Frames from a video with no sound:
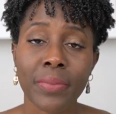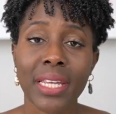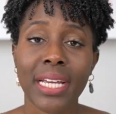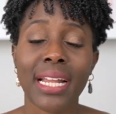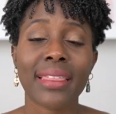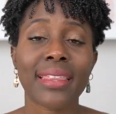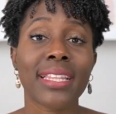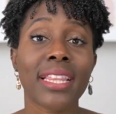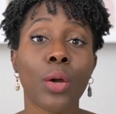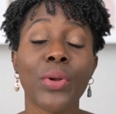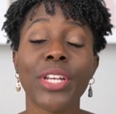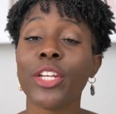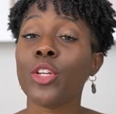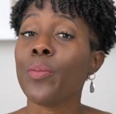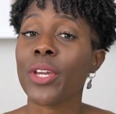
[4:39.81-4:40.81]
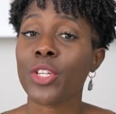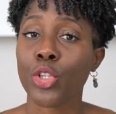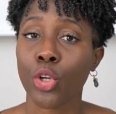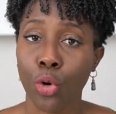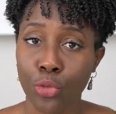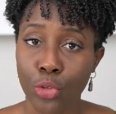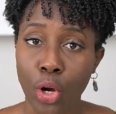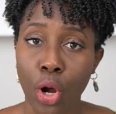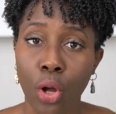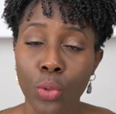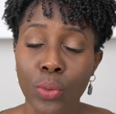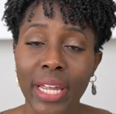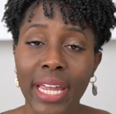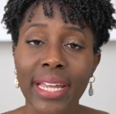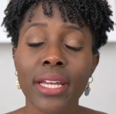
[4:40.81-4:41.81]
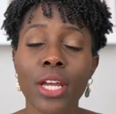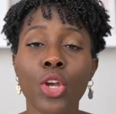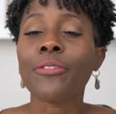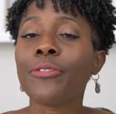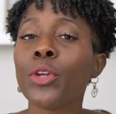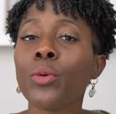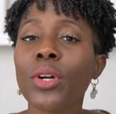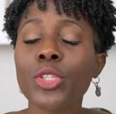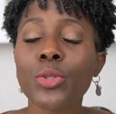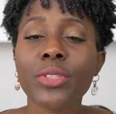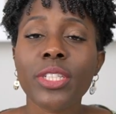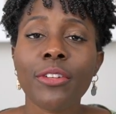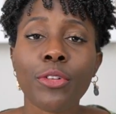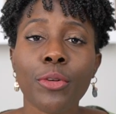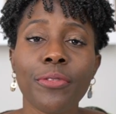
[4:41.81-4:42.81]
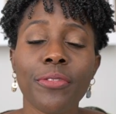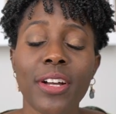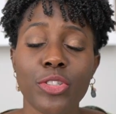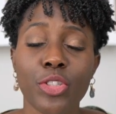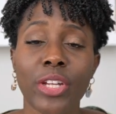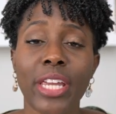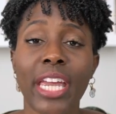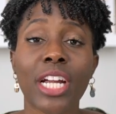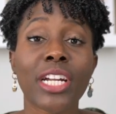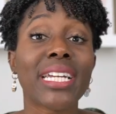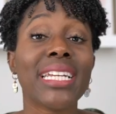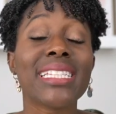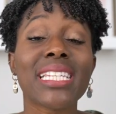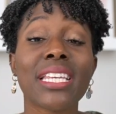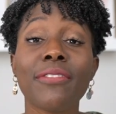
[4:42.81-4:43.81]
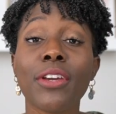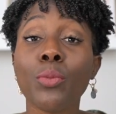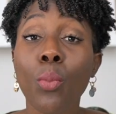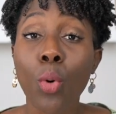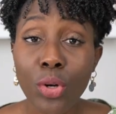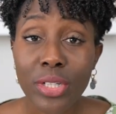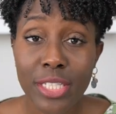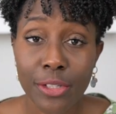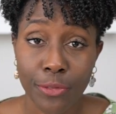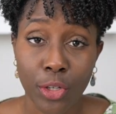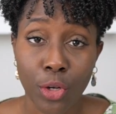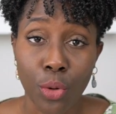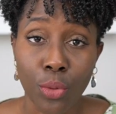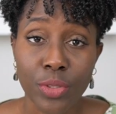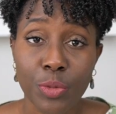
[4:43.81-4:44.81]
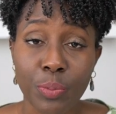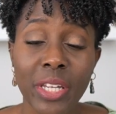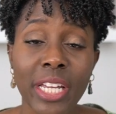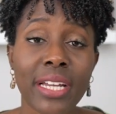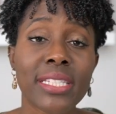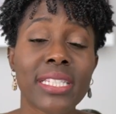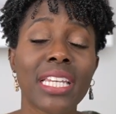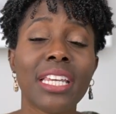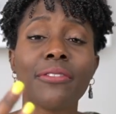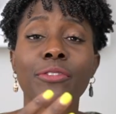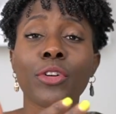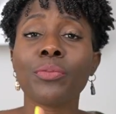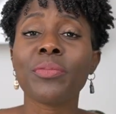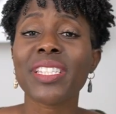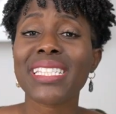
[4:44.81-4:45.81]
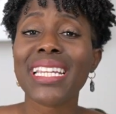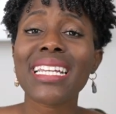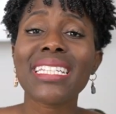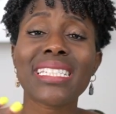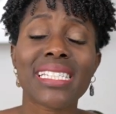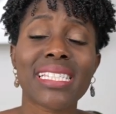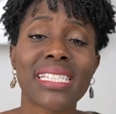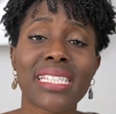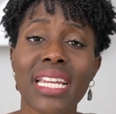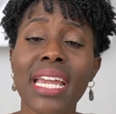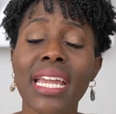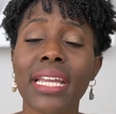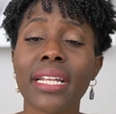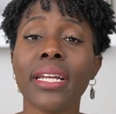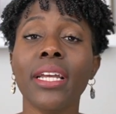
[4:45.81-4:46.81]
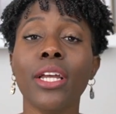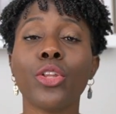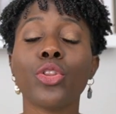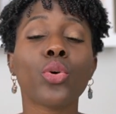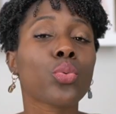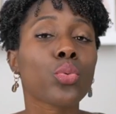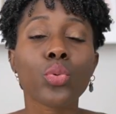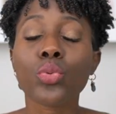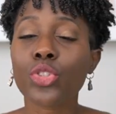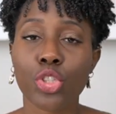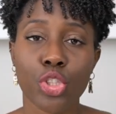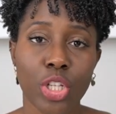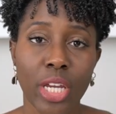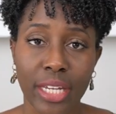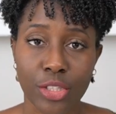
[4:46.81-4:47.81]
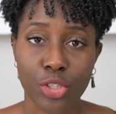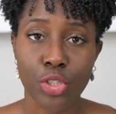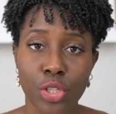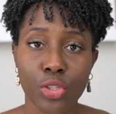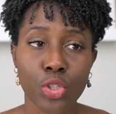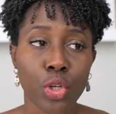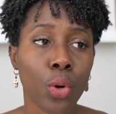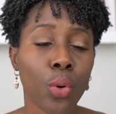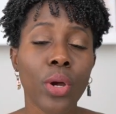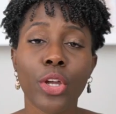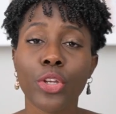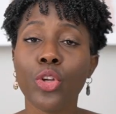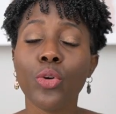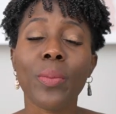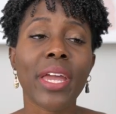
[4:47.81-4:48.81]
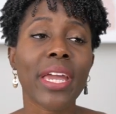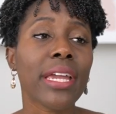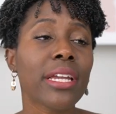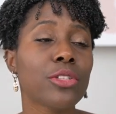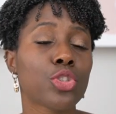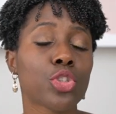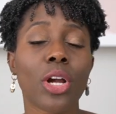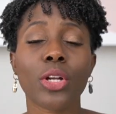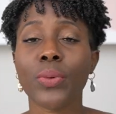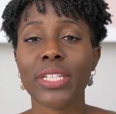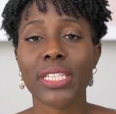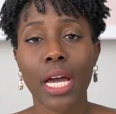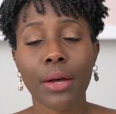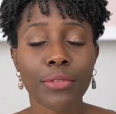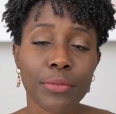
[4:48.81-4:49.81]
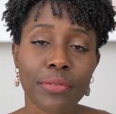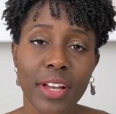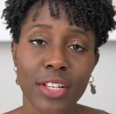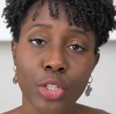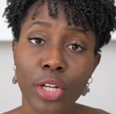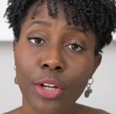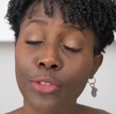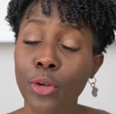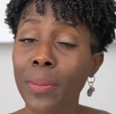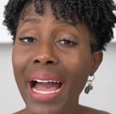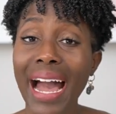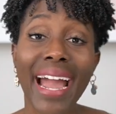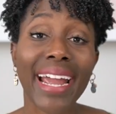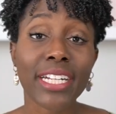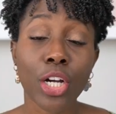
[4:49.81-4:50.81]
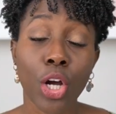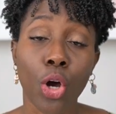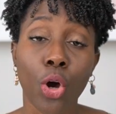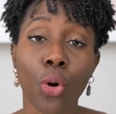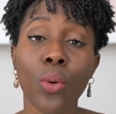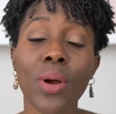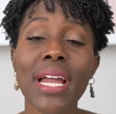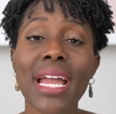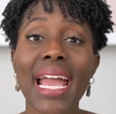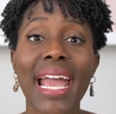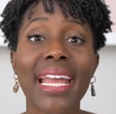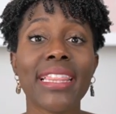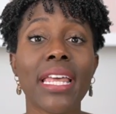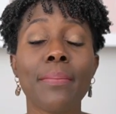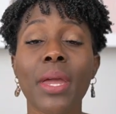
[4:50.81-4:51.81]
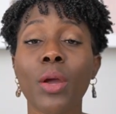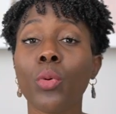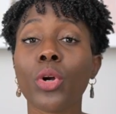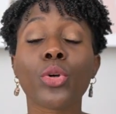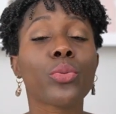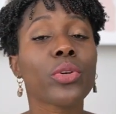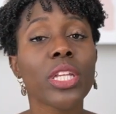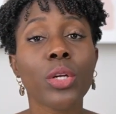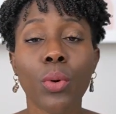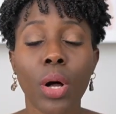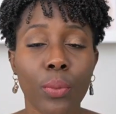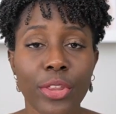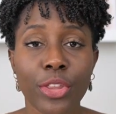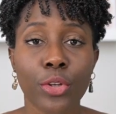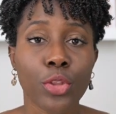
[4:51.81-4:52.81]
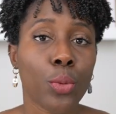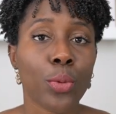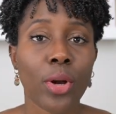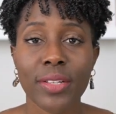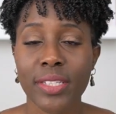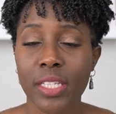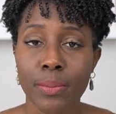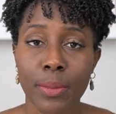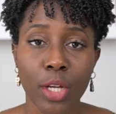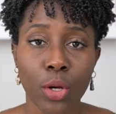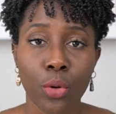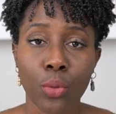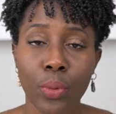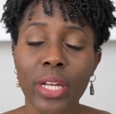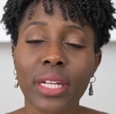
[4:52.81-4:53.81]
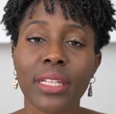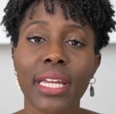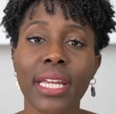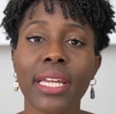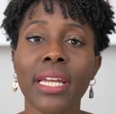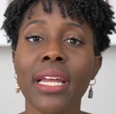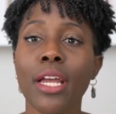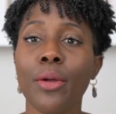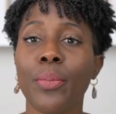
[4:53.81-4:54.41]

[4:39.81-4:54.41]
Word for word: And I think that we need a major overhaul, okay? If you want to adopt from foster care, it's even more difficult because from state to state, the rules change. So you may try to adopt from foster care from Idaho and they may work really well with you and the process may go quickly.